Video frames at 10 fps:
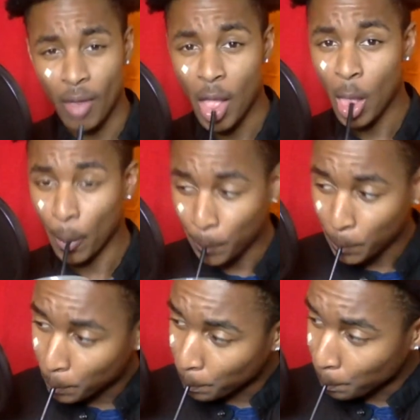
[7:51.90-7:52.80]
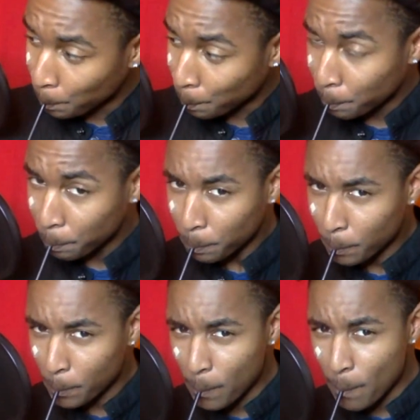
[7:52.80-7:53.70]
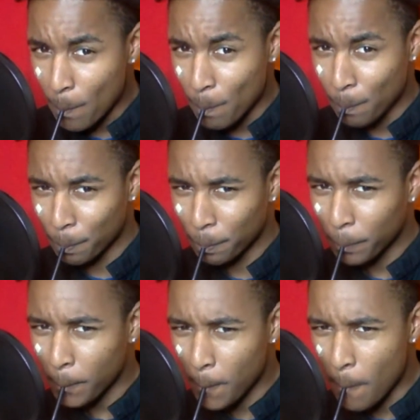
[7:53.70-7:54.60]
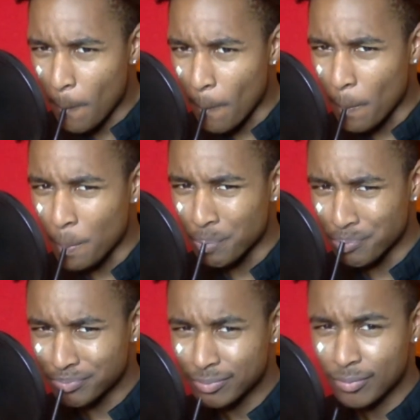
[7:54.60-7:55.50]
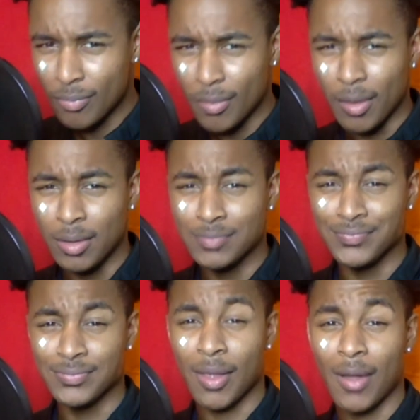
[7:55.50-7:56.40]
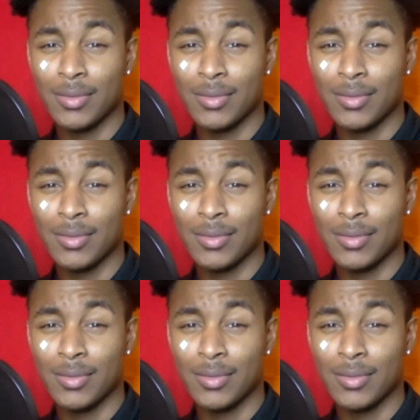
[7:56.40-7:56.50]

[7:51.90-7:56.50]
(silence)